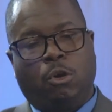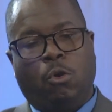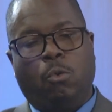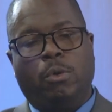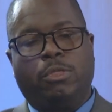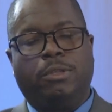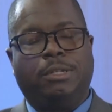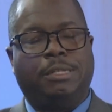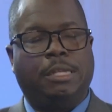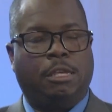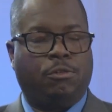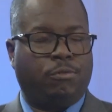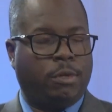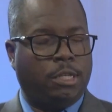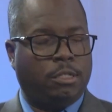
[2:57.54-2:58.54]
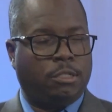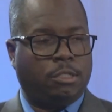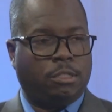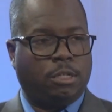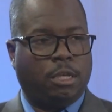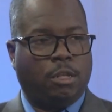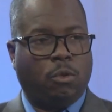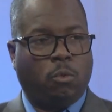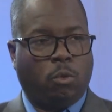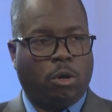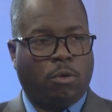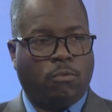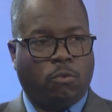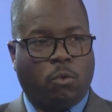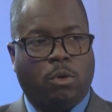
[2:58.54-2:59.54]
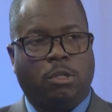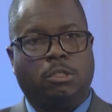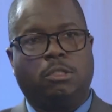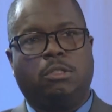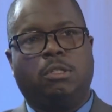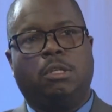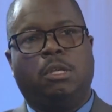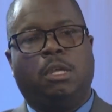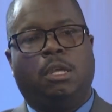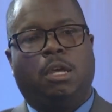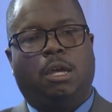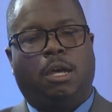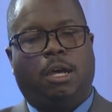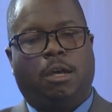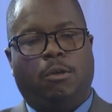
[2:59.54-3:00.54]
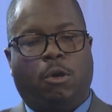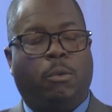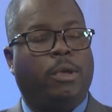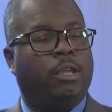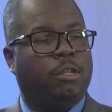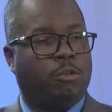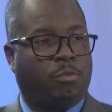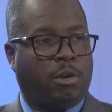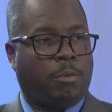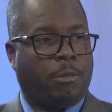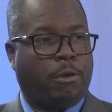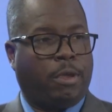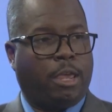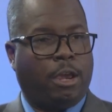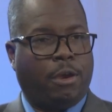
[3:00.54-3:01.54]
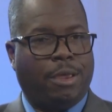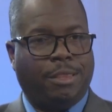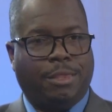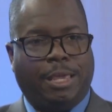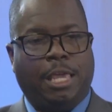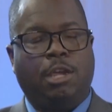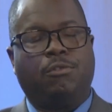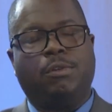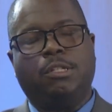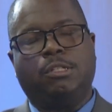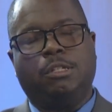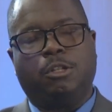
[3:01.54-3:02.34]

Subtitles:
with the decrease in the workforce going into primary care and the increase in